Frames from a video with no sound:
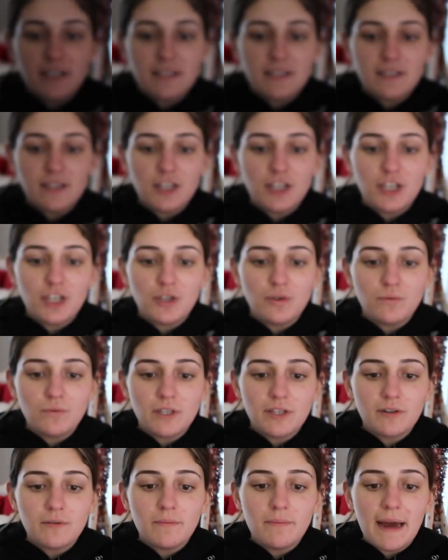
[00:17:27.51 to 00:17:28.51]
and it's a cute
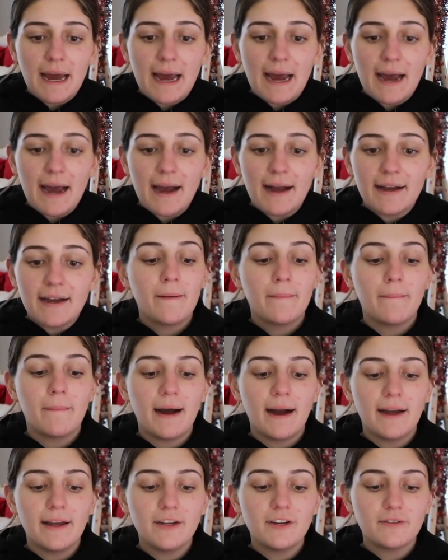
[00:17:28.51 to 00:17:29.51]
little bag.
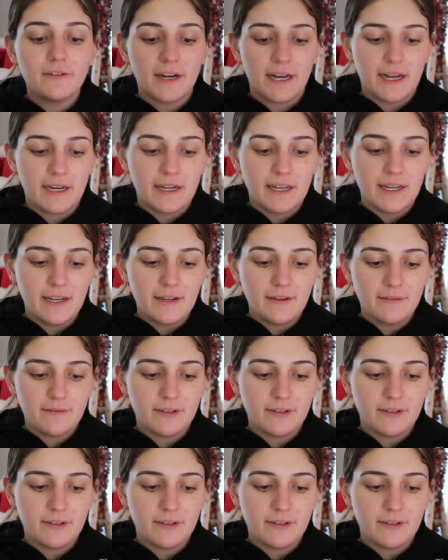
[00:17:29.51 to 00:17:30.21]
My granny,